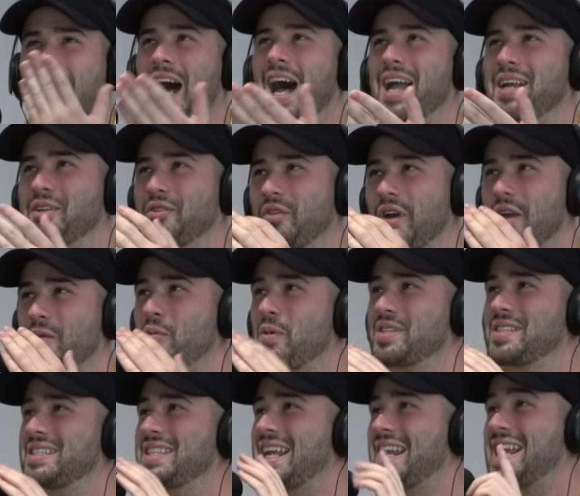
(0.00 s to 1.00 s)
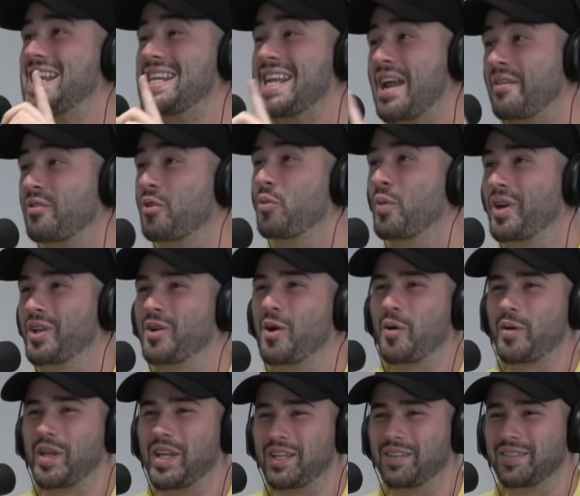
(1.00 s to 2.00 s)
kind of. It wasn't that I never want to go
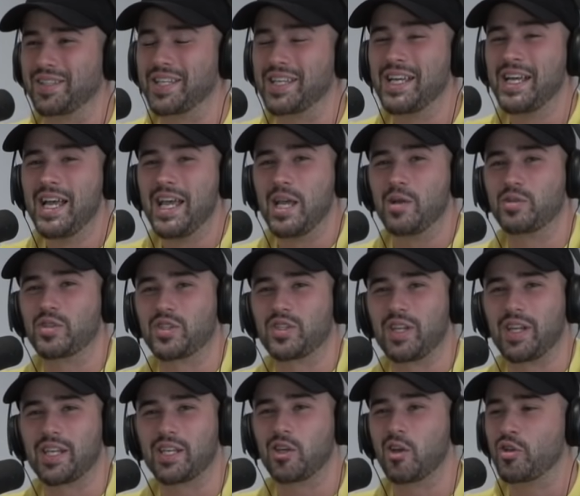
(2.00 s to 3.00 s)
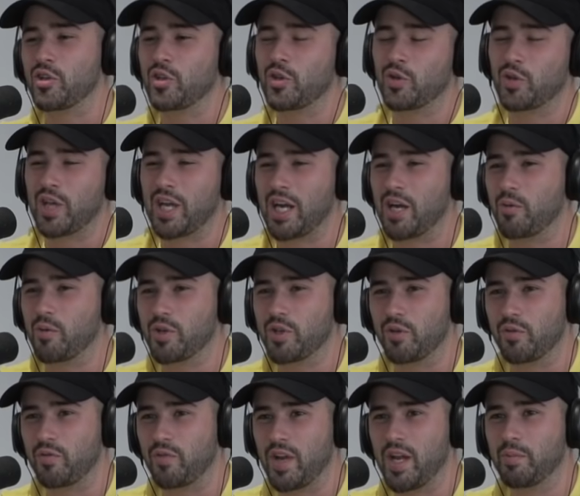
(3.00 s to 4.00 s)
to Italy. It was just like, yo, you don't care where your
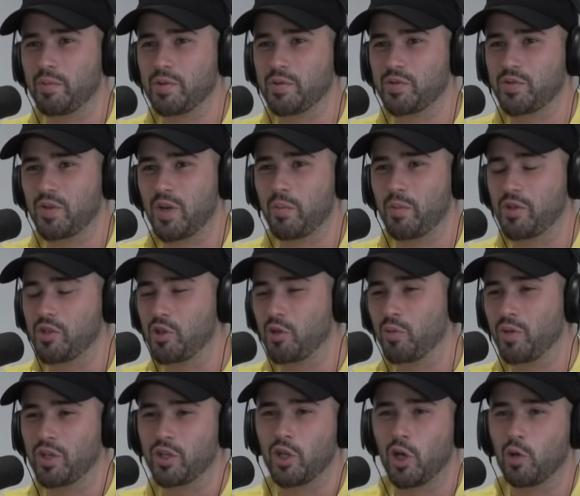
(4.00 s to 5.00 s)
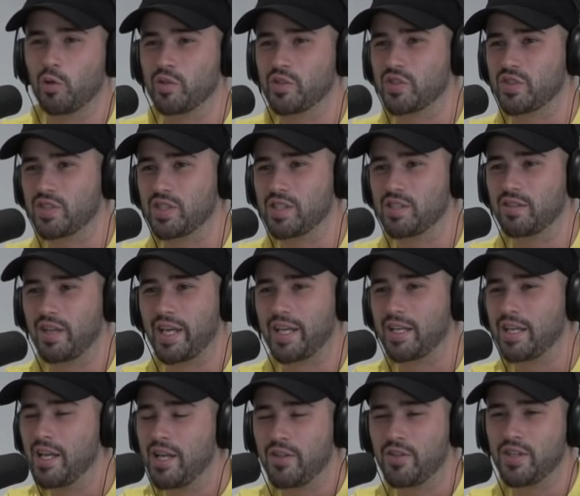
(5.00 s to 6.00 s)
family was from, and you don't want to go and see like
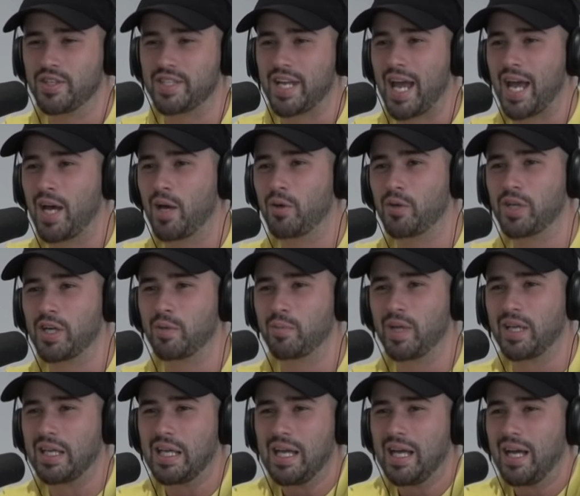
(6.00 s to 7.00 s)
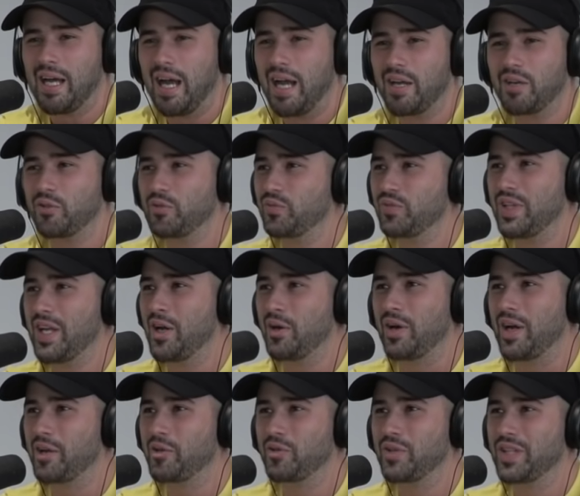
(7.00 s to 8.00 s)
the town. And I'm like, I don't know.
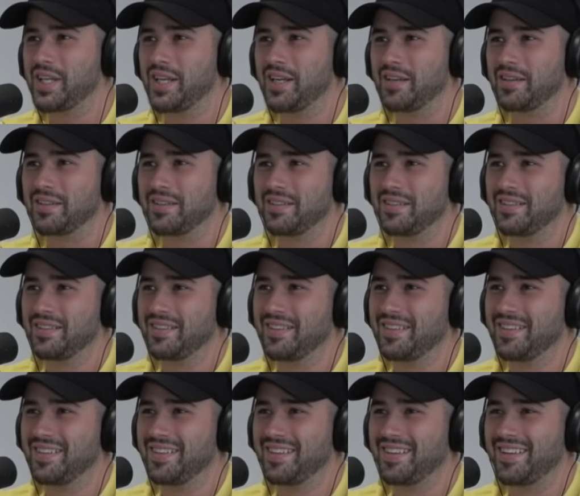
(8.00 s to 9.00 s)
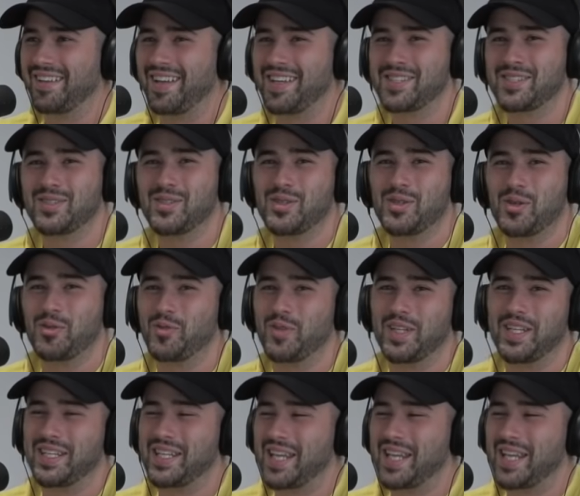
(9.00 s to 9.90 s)
I don't really care. I still don't really